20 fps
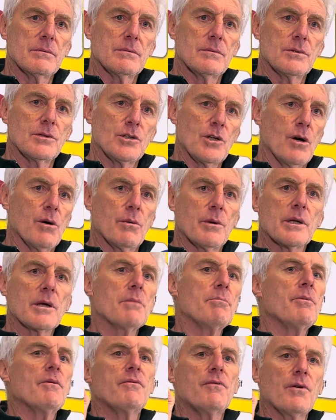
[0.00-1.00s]
showing a
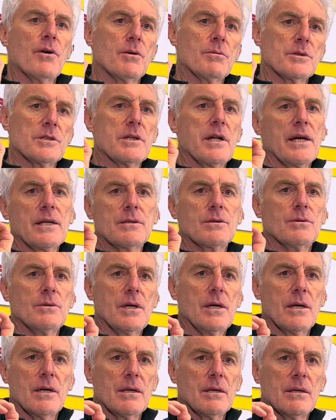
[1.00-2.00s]
performance like today.